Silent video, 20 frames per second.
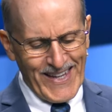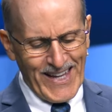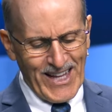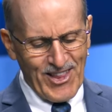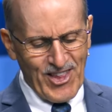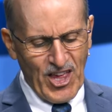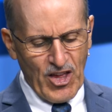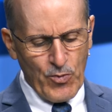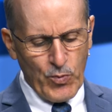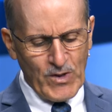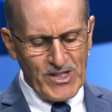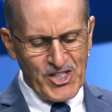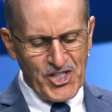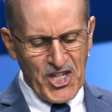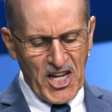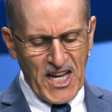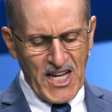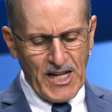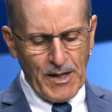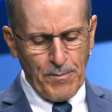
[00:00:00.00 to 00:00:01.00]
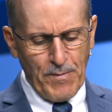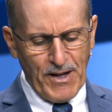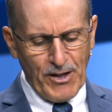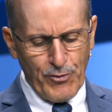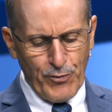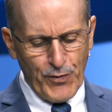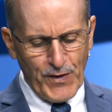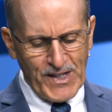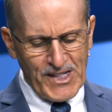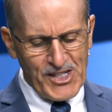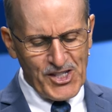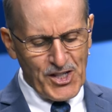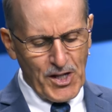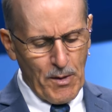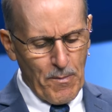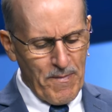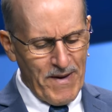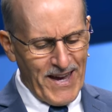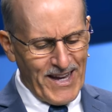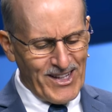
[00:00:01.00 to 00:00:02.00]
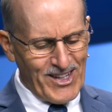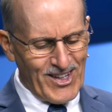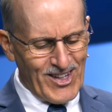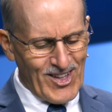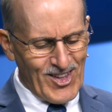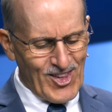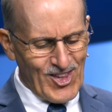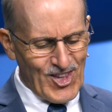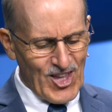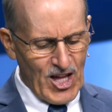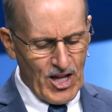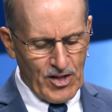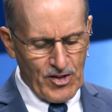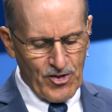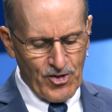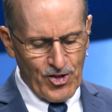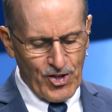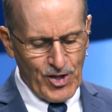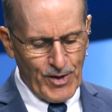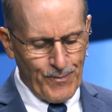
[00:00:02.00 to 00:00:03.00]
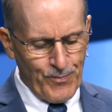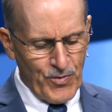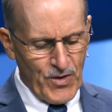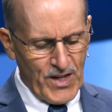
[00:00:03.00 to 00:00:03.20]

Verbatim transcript: It says, When Jacob had finished commanding his sons,